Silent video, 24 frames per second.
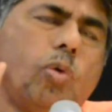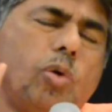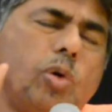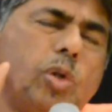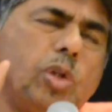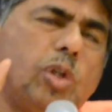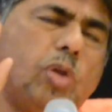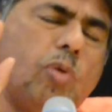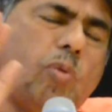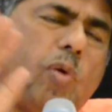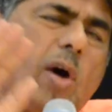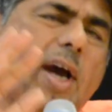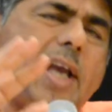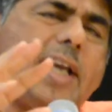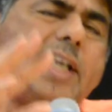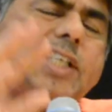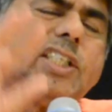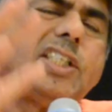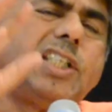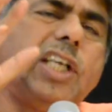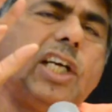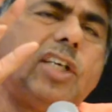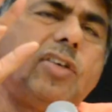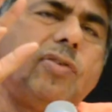the
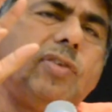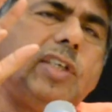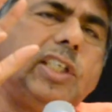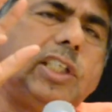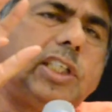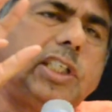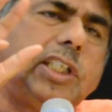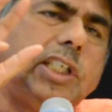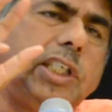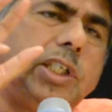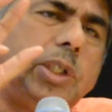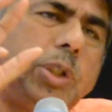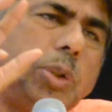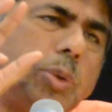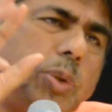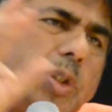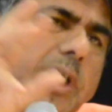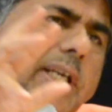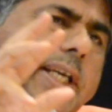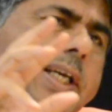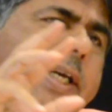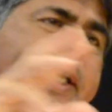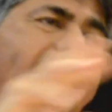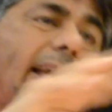violence that we see
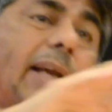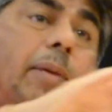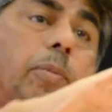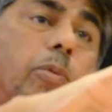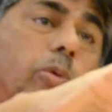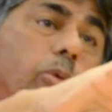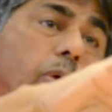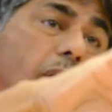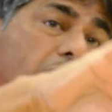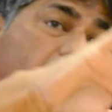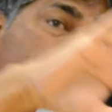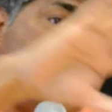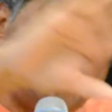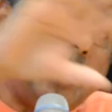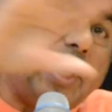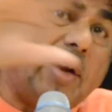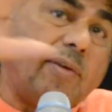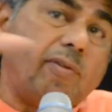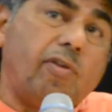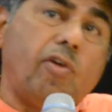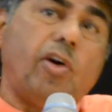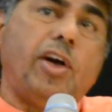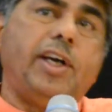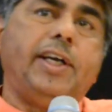today could have been
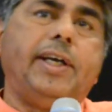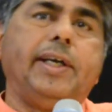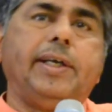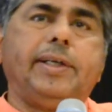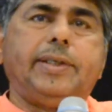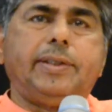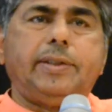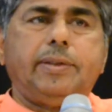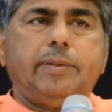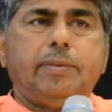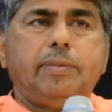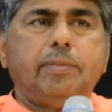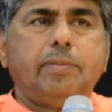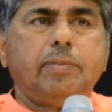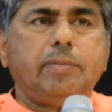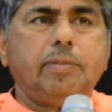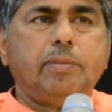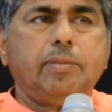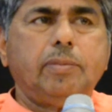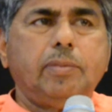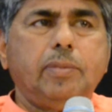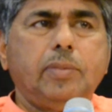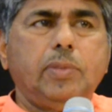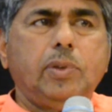avoided.
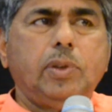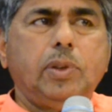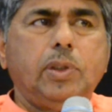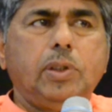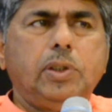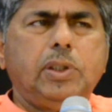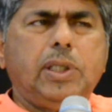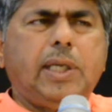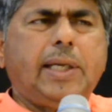The